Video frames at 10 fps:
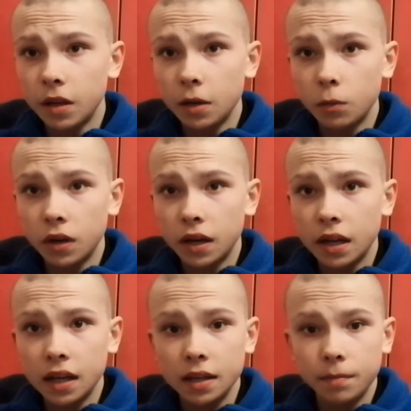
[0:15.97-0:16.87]
minute when
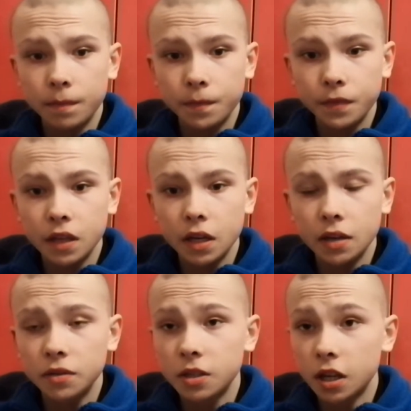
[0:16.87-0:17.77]
they,
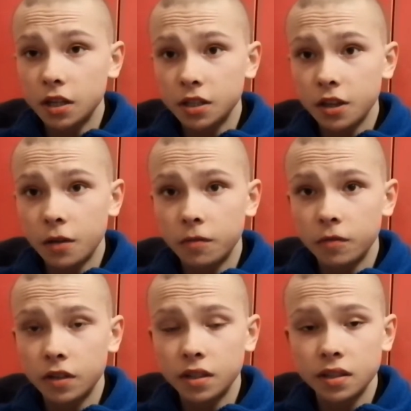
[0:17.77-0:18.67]
started to go
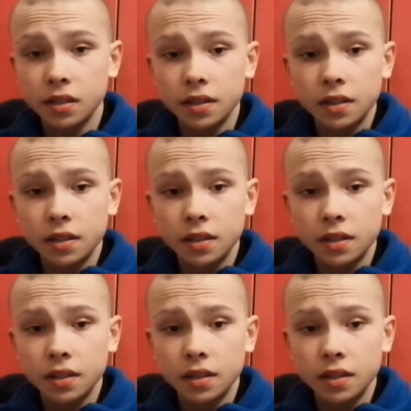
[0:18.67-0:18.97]
for it.